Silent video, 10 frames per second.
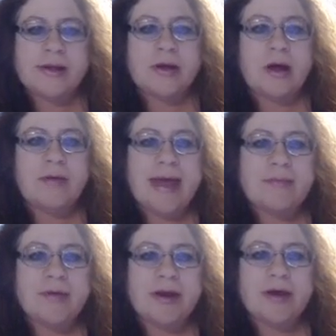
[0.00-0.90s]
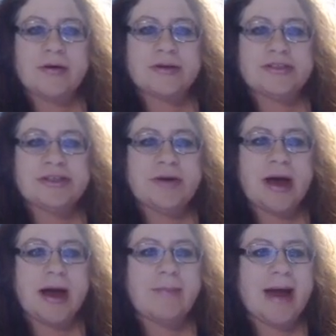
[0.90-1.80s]
Okay, I'm going to go to
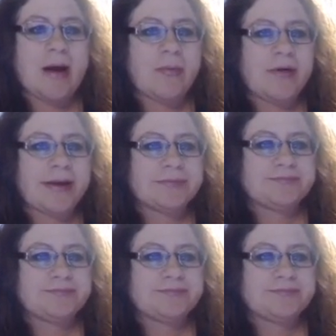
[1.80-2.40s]
our PowerPoint